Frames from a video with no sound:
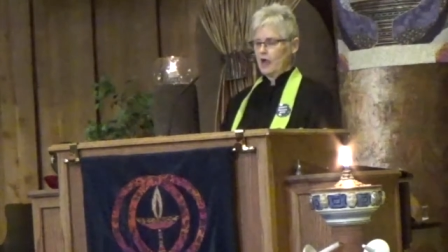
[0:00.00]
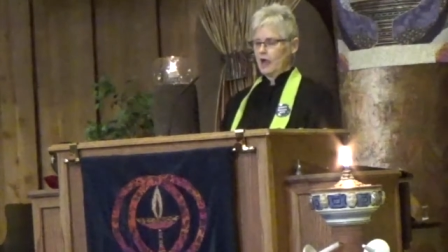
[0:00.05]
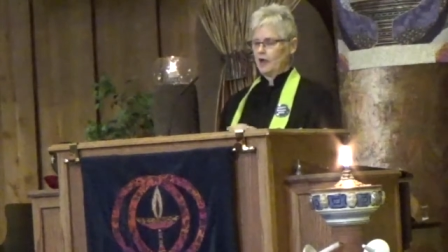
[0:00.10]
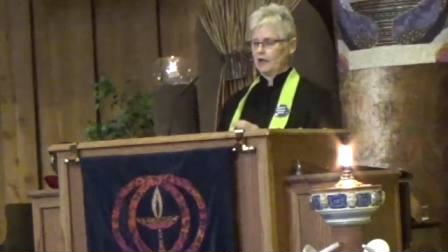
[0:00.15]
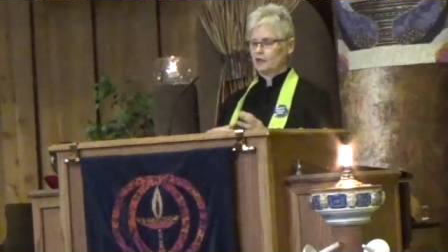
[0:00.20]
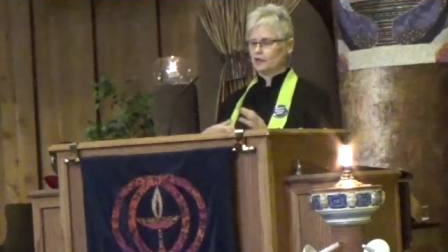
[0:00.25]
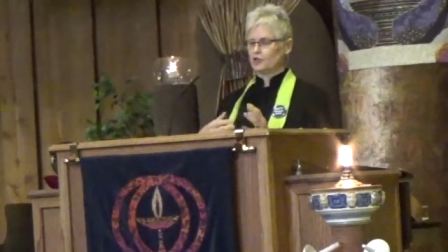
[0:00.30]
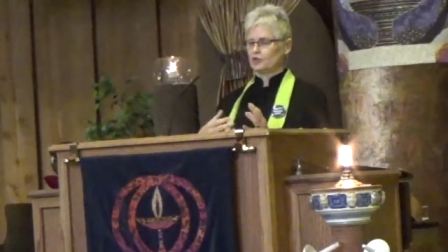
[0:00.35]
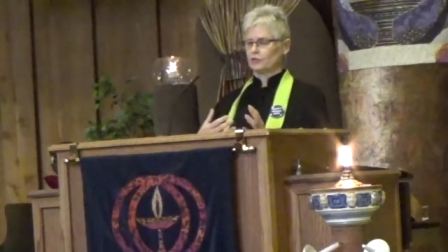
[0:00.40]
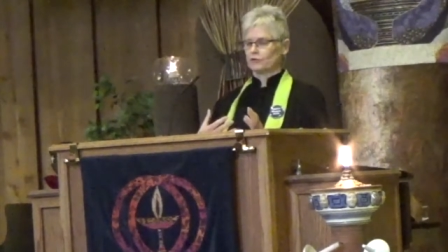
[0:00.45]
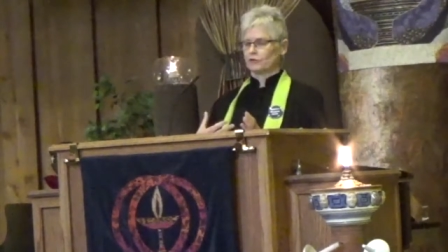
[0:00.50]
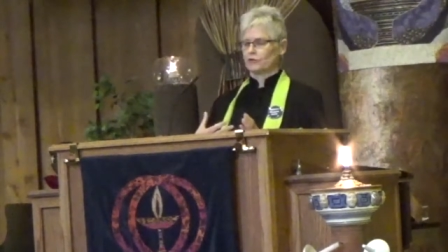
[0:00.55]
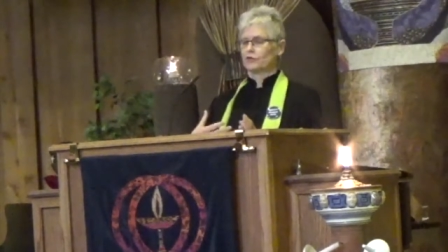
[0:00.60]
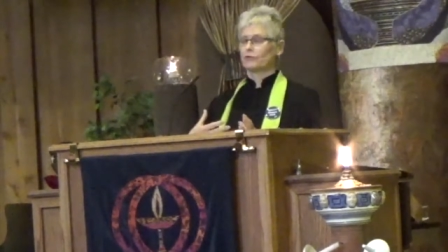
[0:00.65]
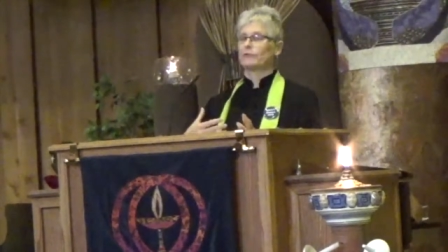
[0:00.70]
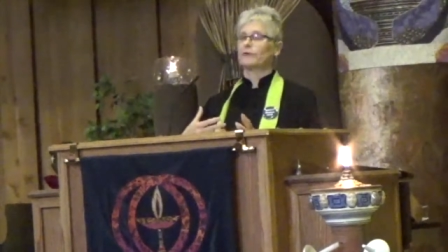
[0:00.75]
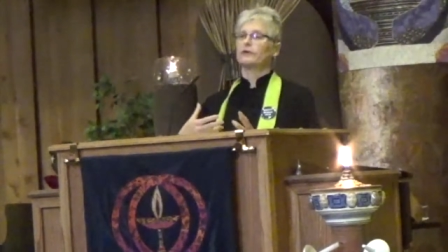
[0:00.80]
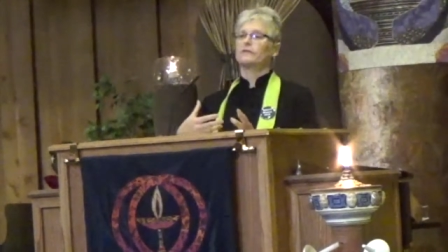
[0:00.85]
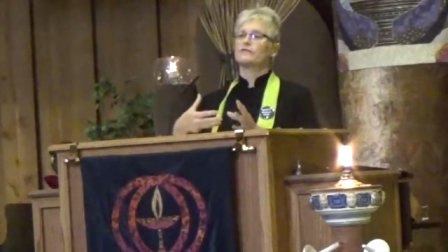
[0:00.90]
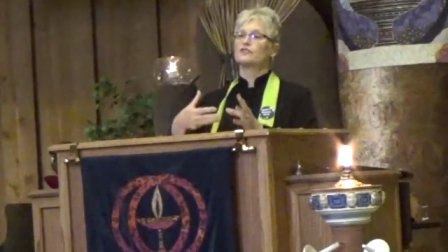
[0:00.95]
as your
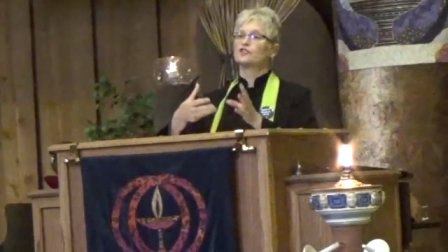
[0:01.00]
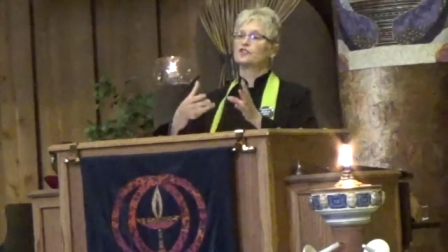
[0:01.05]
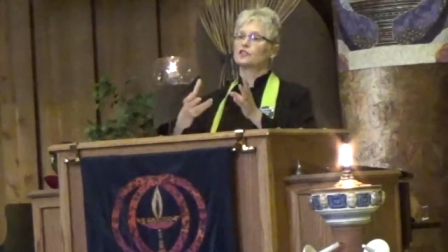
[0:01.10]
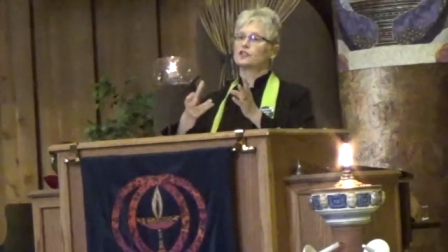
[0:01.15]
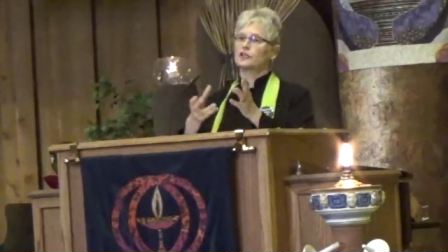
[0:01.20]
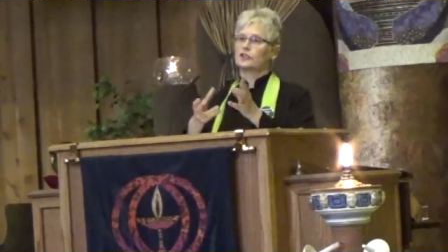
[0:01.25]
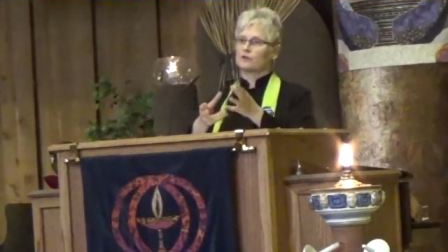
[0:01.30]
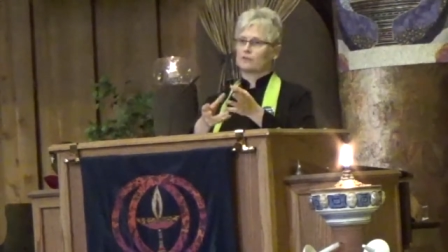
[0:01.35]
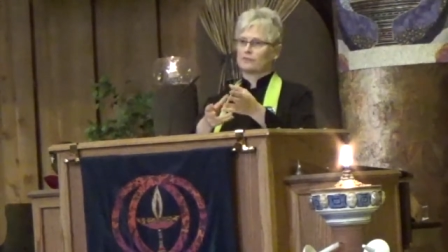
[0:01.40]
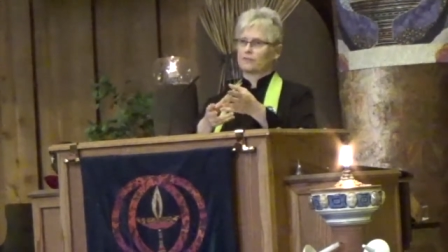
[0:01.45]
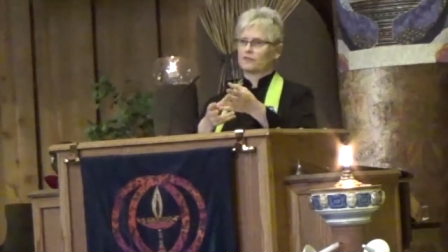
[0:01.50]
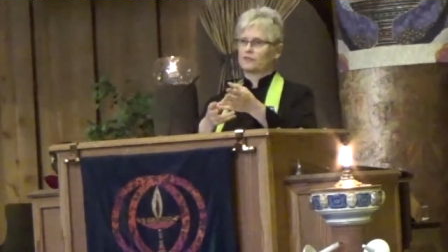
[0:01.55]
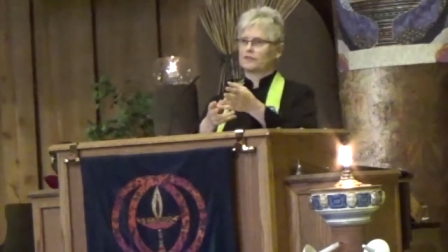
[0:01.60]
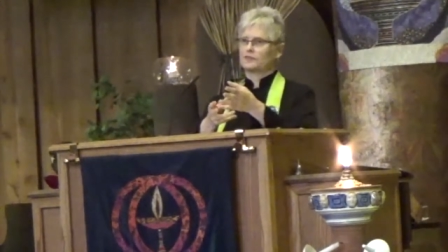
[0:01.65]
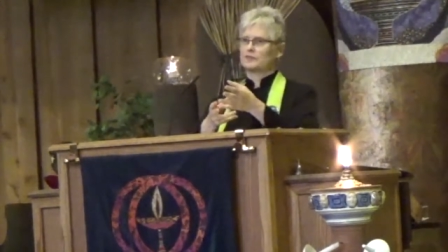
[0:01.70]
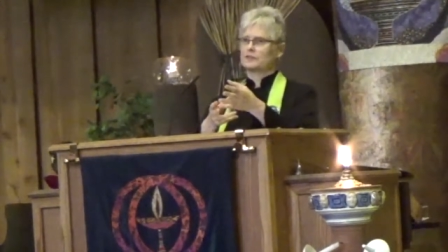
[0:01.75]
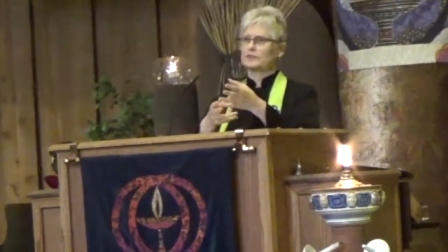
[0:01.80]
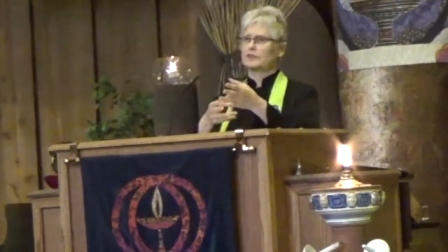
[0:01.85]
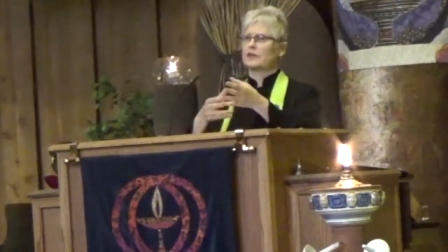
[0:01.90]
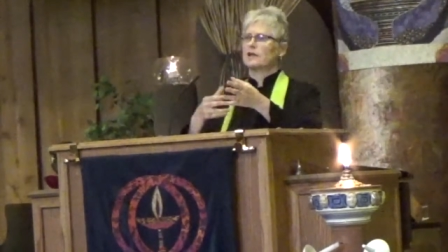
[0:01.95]
grief
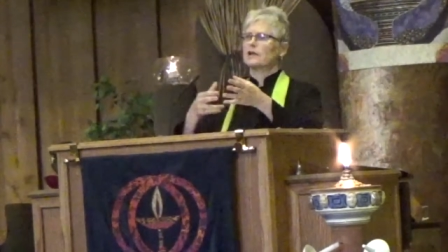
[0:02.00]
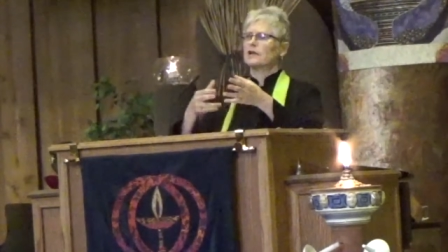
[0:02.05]
shifts